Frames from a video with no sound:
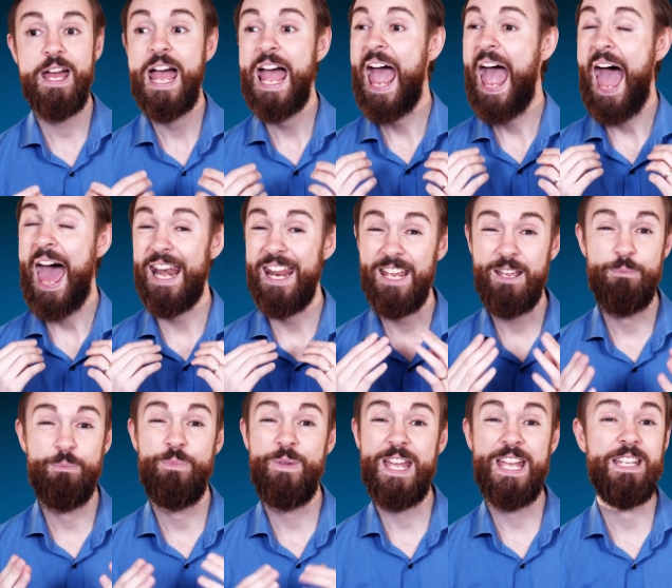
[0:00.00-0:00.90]
and they
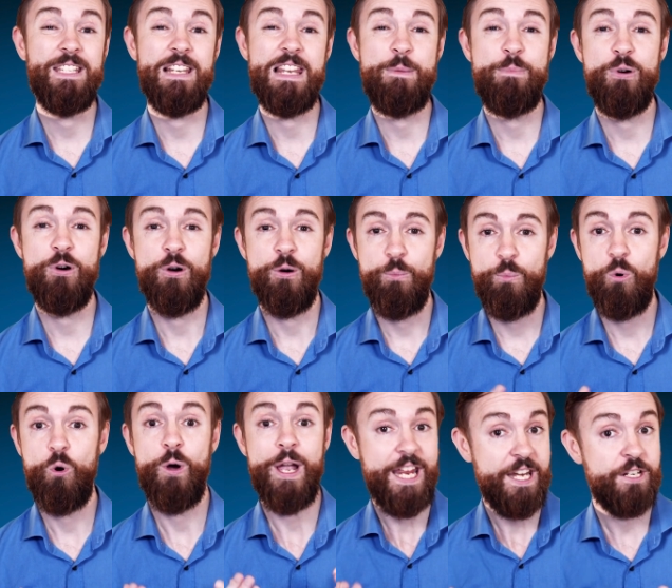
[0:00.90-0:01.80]
can easily put
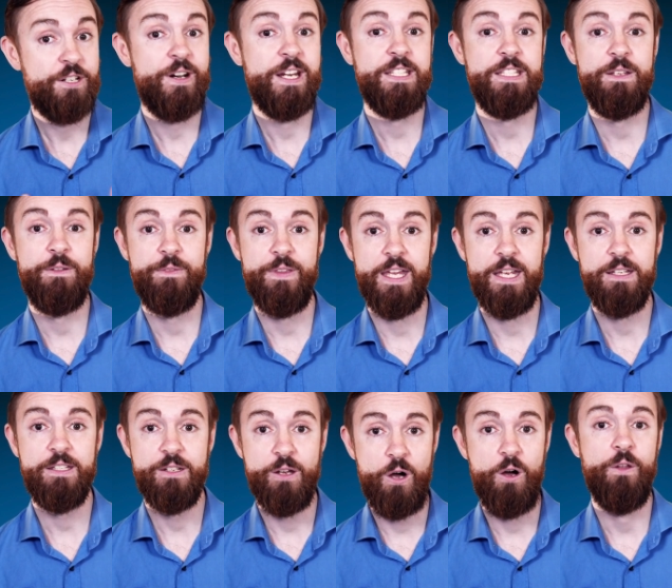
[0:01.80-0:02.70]
more interesting things